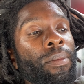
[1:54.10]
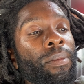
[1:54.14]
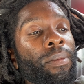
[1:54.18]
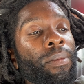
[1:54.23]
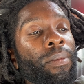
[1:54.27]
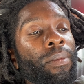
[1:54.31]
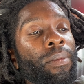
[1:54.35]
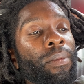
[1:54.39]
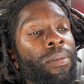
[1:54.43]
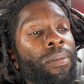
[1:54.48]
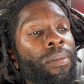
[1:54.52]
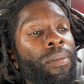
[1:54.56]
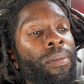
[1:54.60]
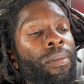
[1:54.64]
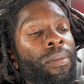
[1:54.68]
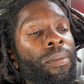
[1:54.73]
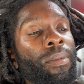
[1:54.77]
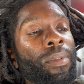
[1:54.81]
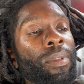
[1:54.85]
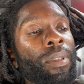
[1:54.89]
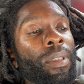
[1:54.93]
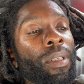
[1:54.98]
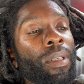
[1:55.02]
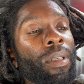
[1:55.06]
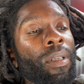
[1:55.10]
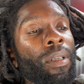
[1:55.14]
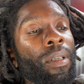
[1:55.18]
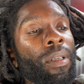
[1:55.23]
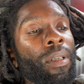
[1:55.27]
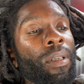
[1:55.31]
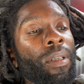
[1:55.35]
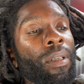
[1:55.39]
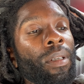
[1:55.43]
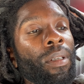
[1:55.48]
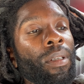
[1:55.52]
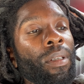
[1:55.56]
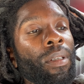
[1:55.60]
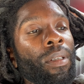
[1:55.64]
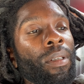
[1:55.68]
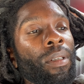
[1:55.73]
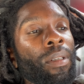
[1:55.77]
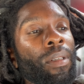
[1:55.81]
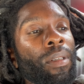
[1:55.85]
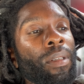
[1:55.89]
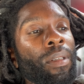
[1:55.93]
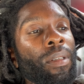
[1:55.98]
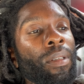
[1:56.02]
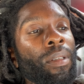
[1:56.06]

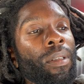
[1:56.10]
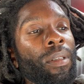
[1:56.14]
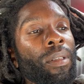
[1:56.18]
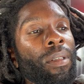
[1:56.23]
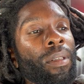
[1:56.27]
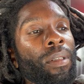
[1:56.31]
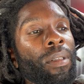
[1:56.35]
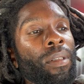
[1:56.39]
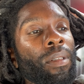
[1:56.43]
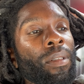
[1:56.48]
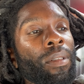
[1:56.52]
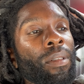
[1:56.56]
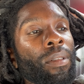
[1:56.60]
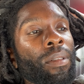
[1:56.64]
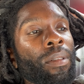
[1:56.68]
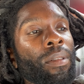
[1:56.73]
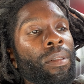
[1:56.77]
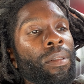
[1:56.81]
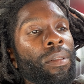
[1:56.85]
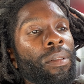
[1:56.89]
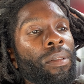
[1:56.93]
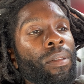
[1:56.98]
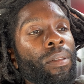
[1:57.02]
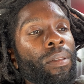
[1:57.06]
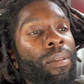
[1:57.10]
Nobody speaks.